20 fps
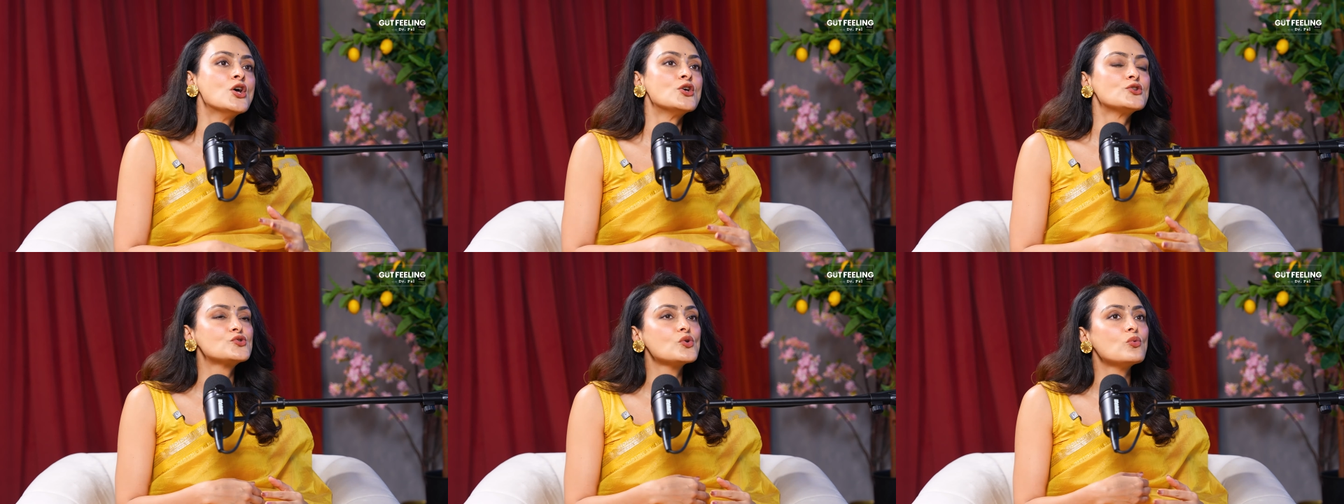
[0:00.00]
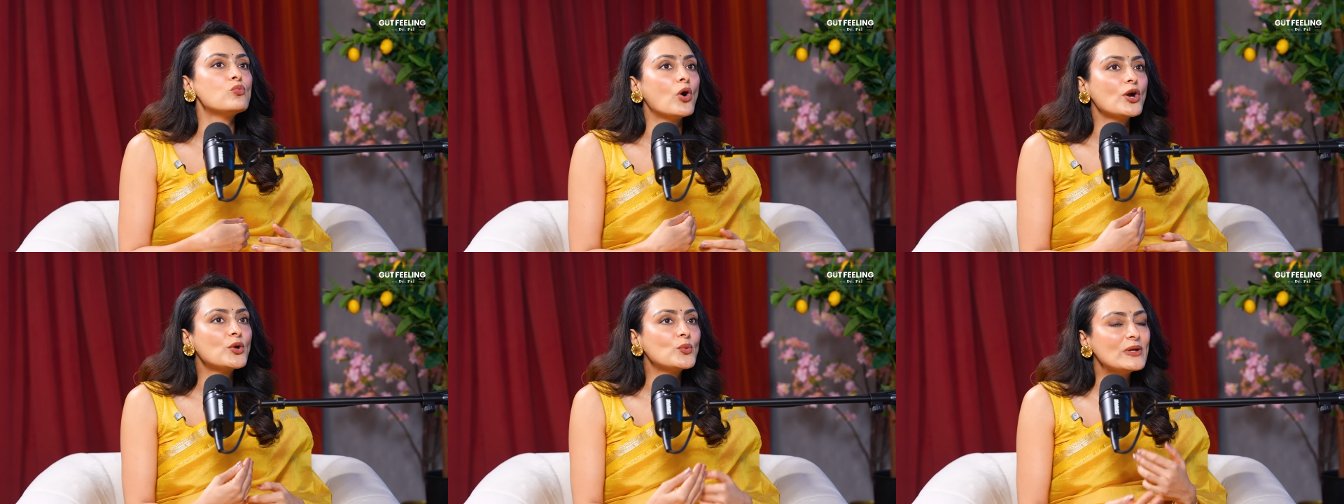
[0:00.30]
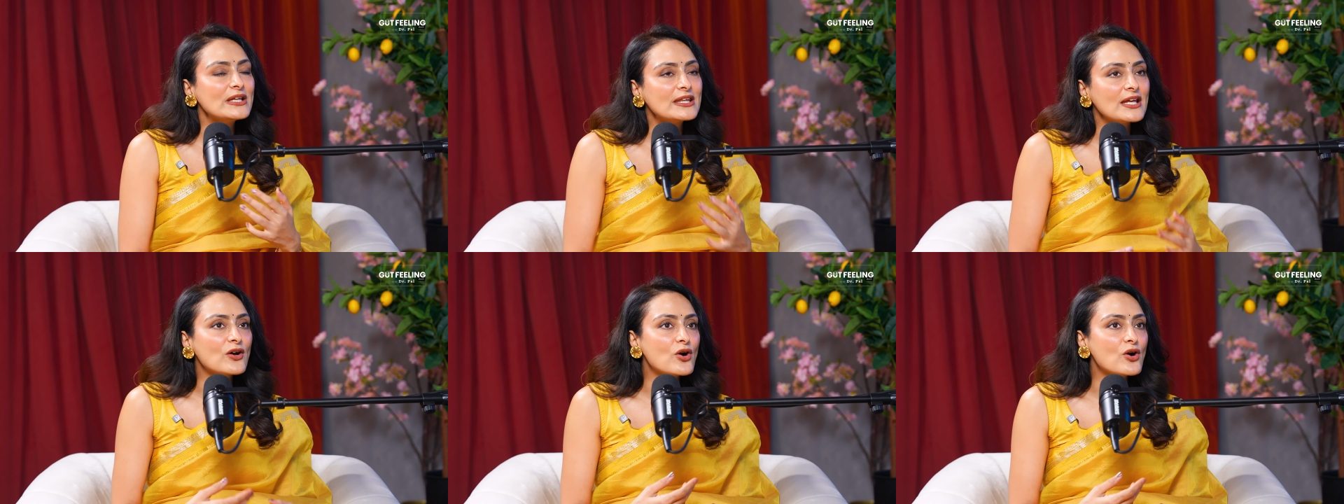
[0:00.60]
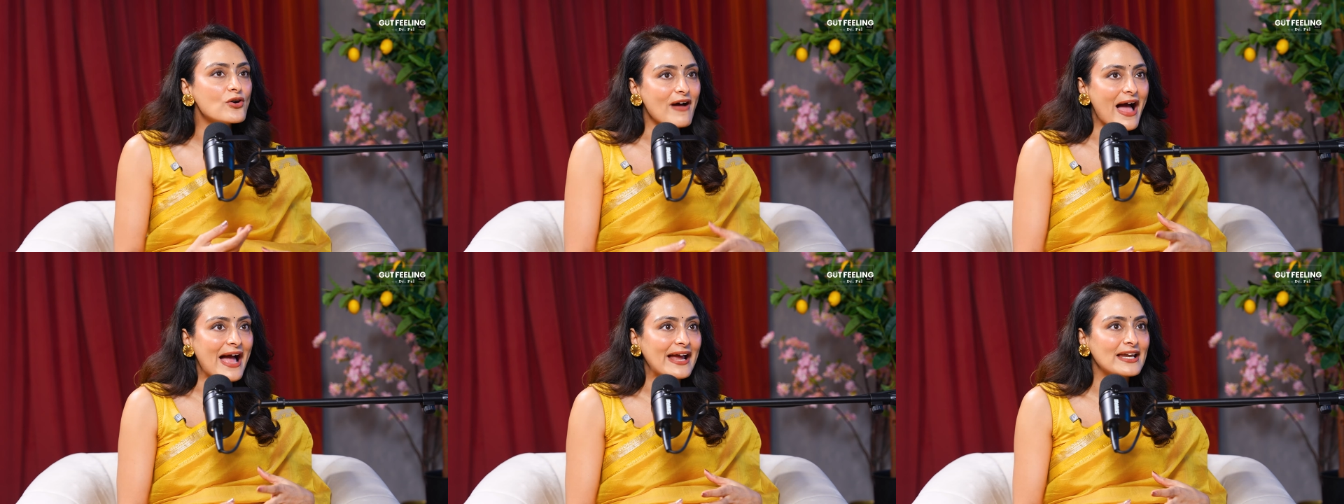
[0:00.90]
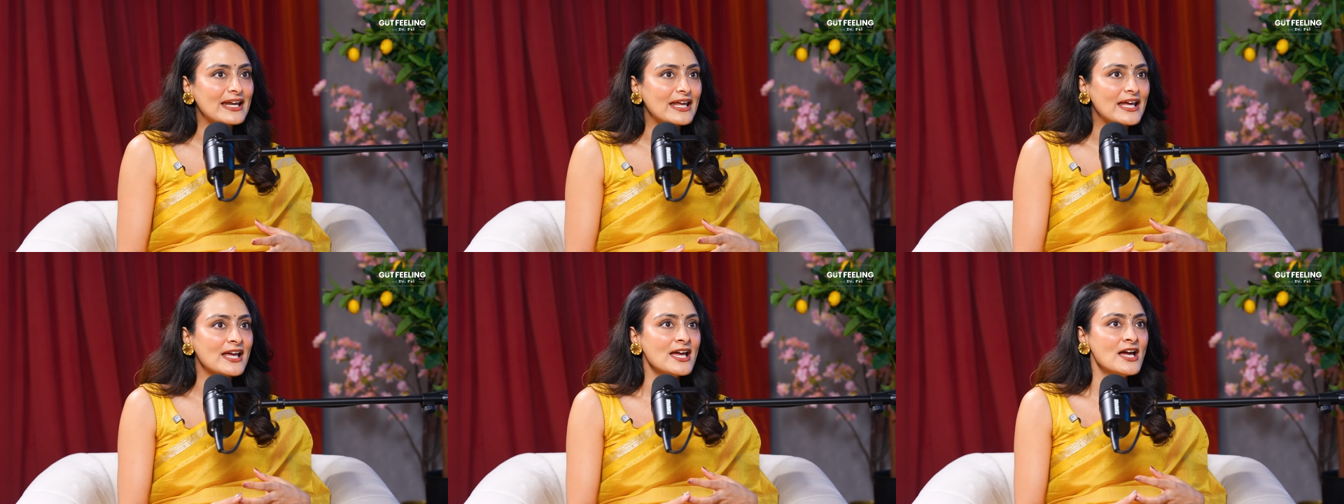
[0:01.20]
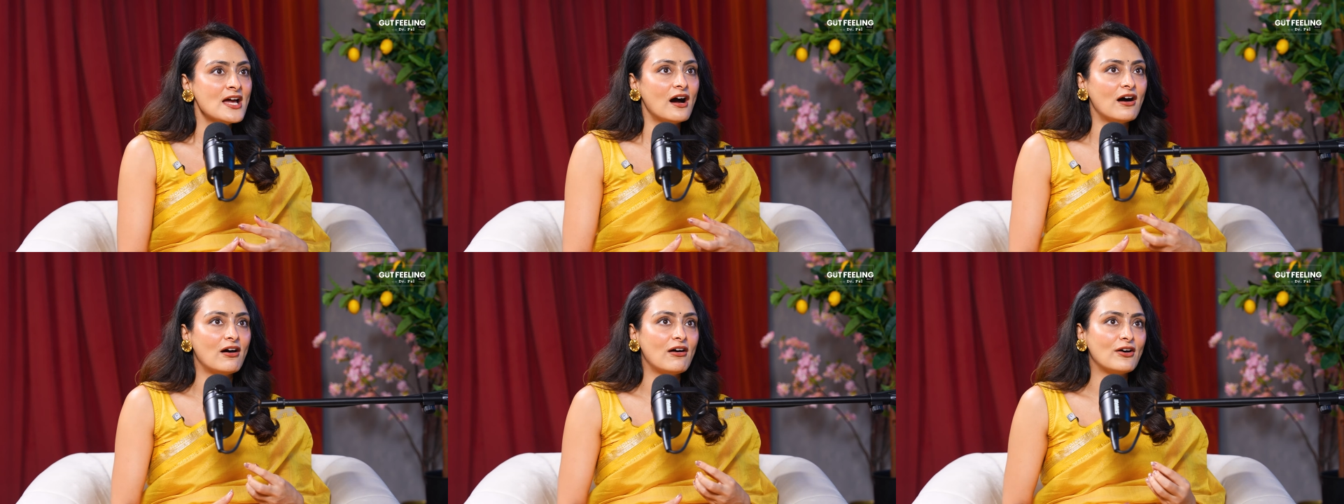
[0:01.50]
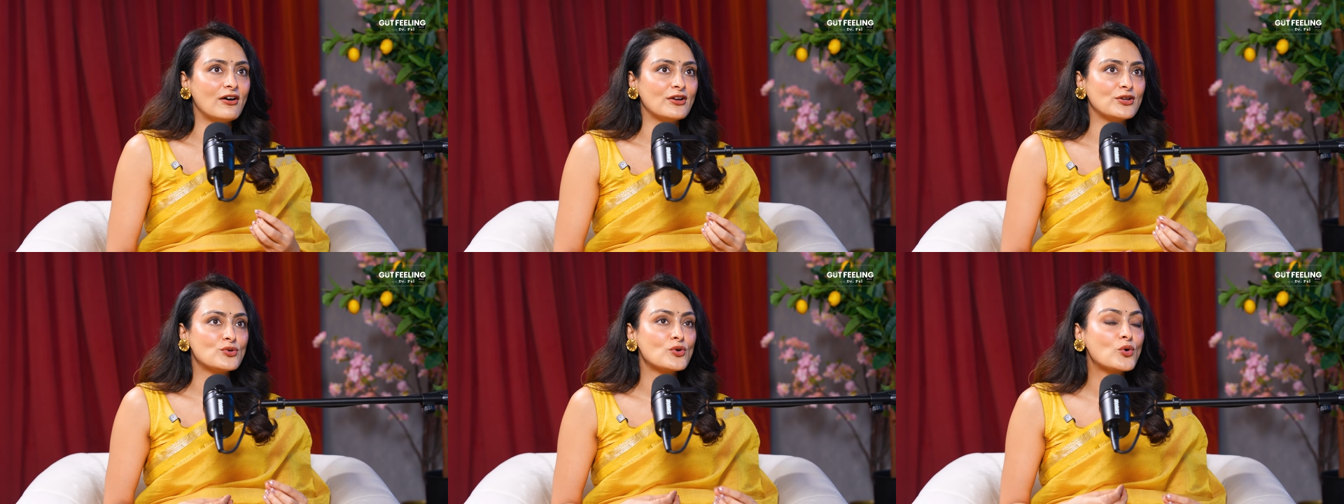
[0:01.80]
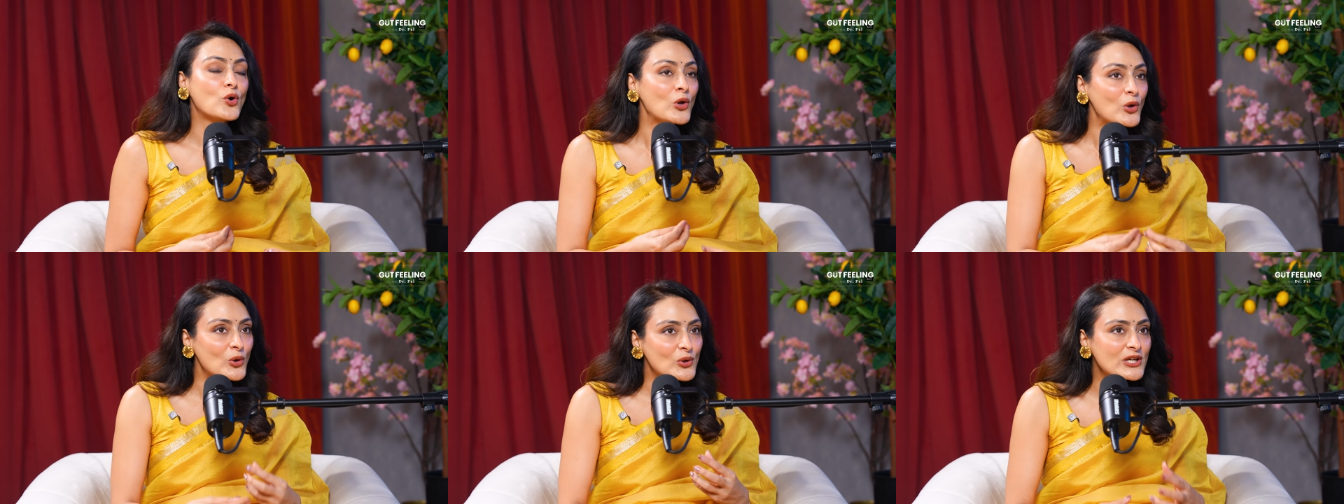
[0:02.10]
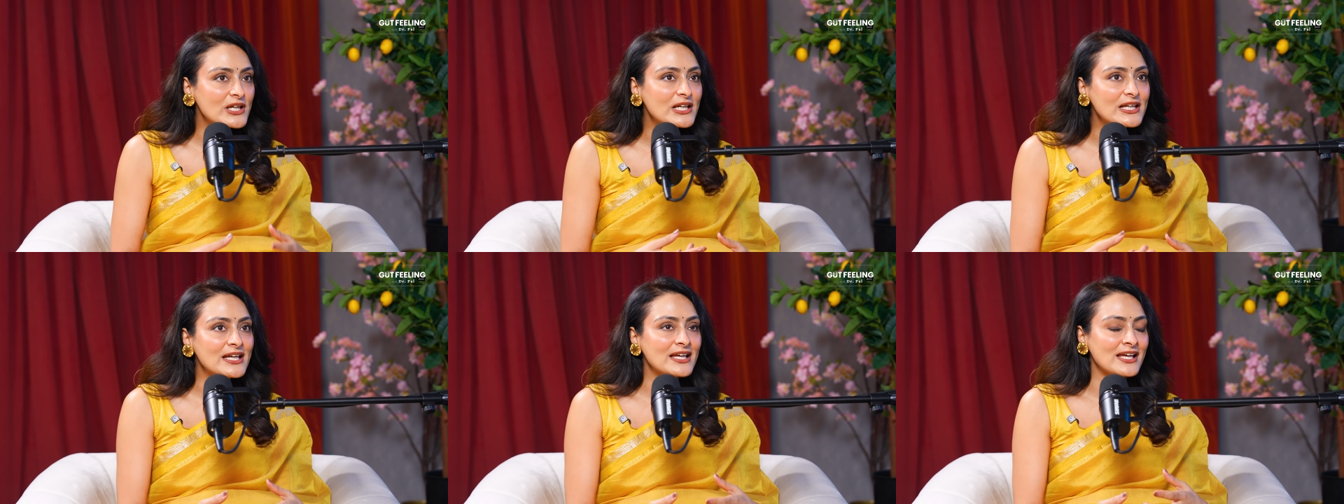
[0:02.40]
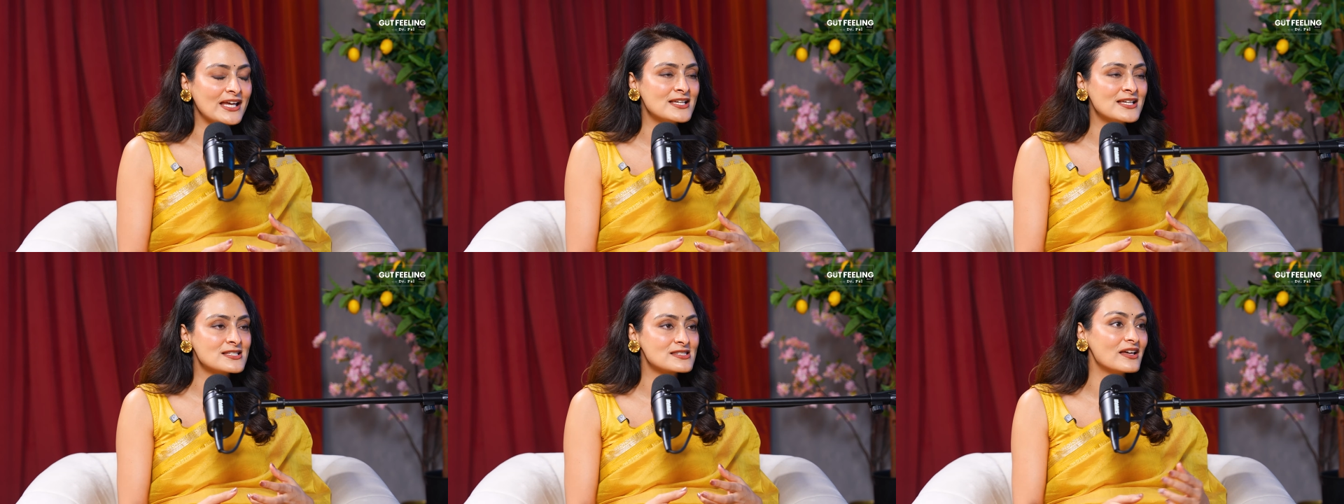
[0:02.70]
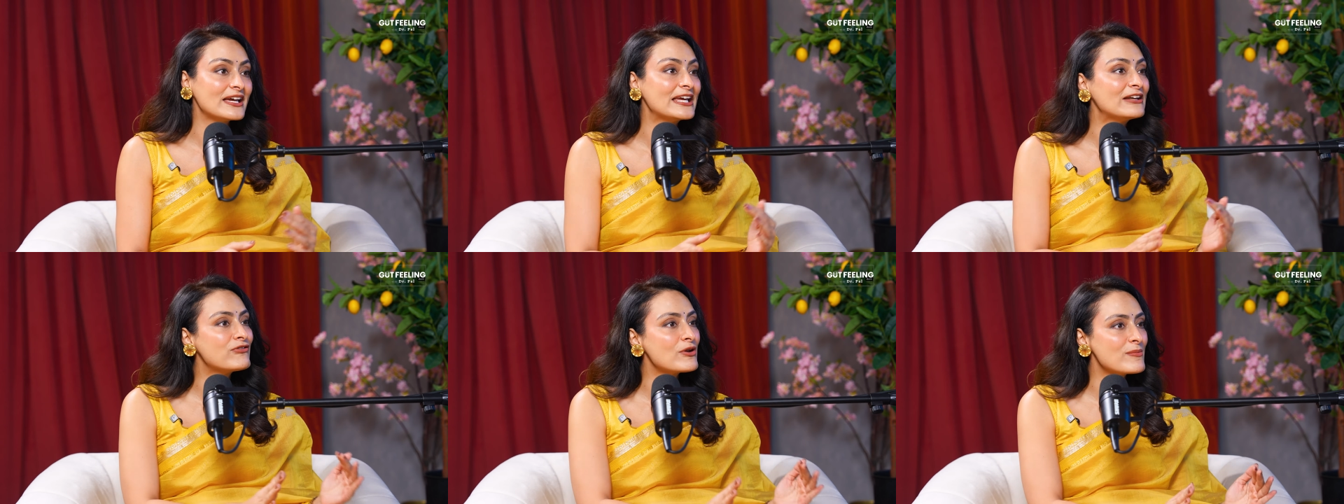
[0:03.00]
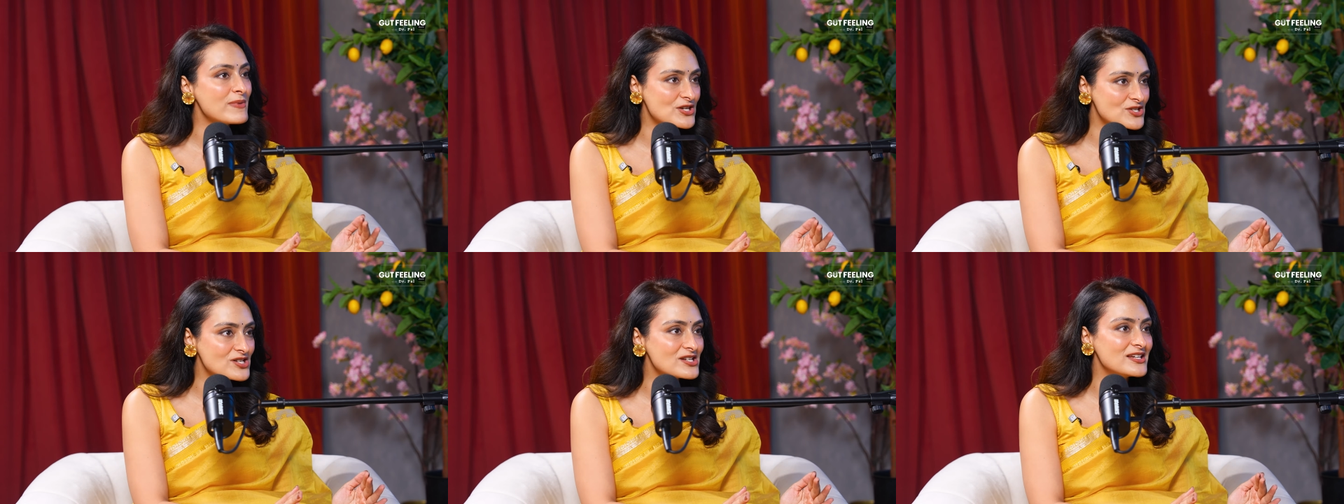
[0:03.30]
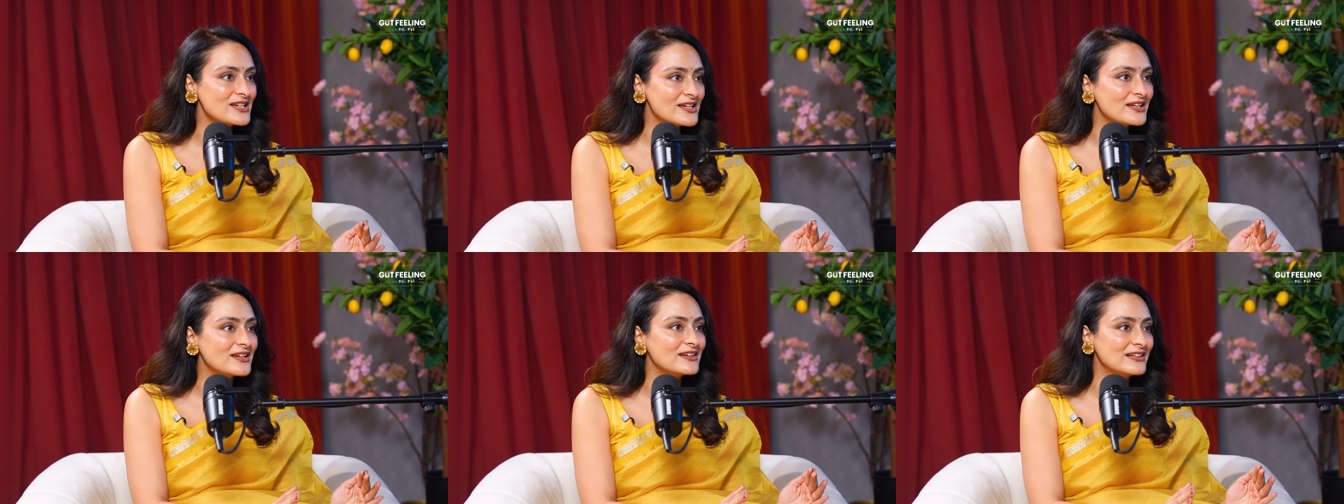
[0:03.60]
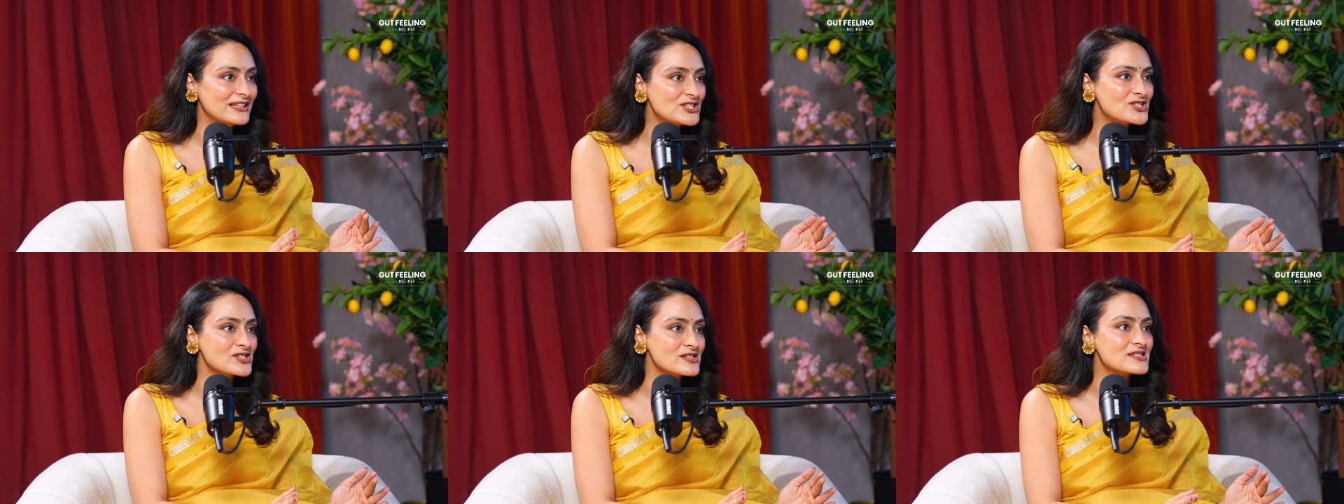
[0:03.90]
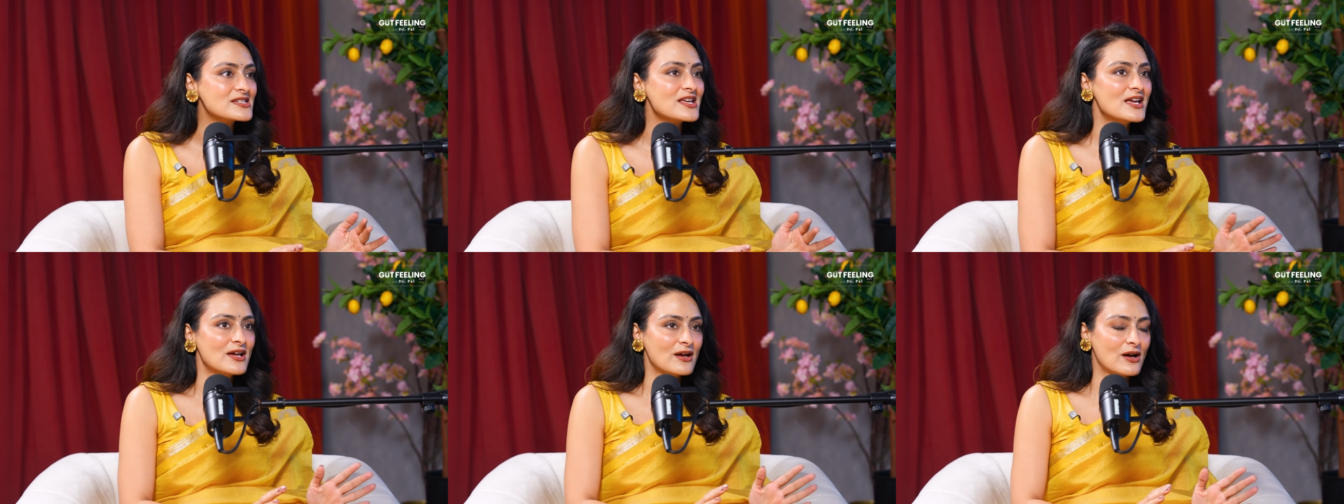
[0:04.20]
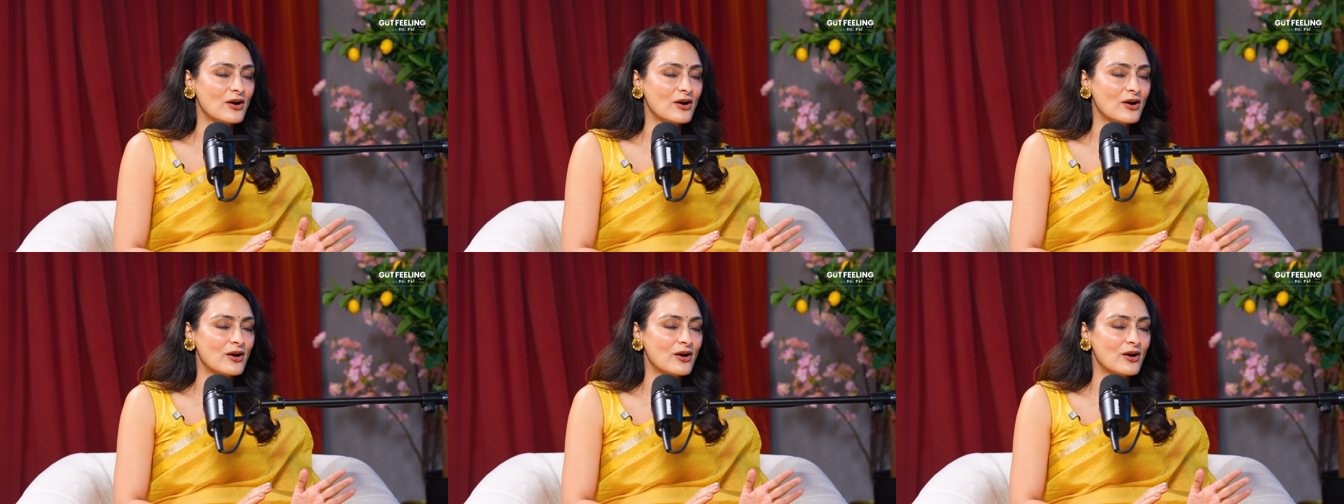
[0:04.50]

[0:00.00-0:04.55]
So what we think of acne, colloquially, is the inflammatory lesions.